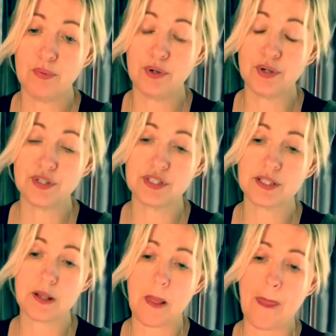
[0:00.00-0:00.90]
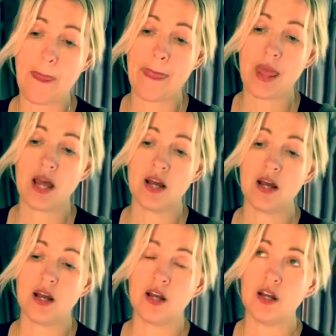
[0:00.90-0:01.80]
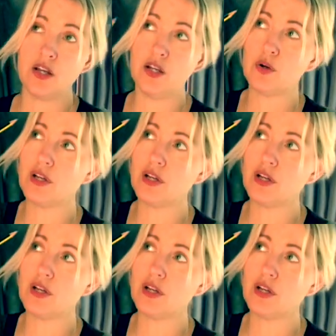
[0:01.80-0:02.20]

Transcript: But you